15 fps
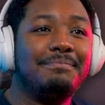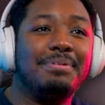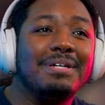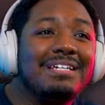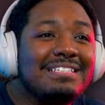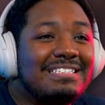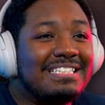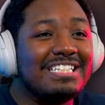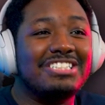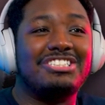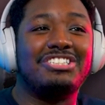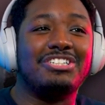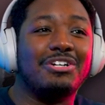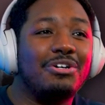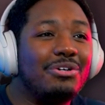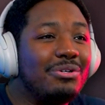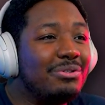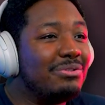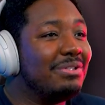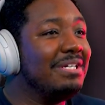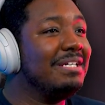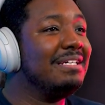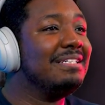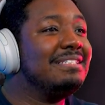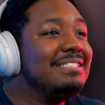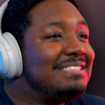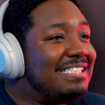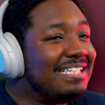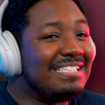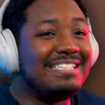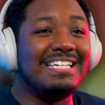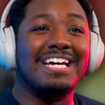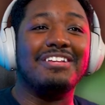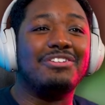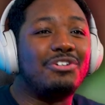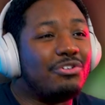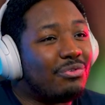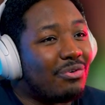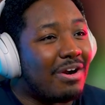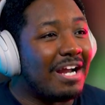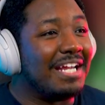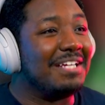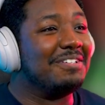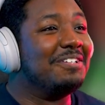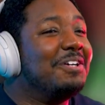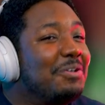put this show together right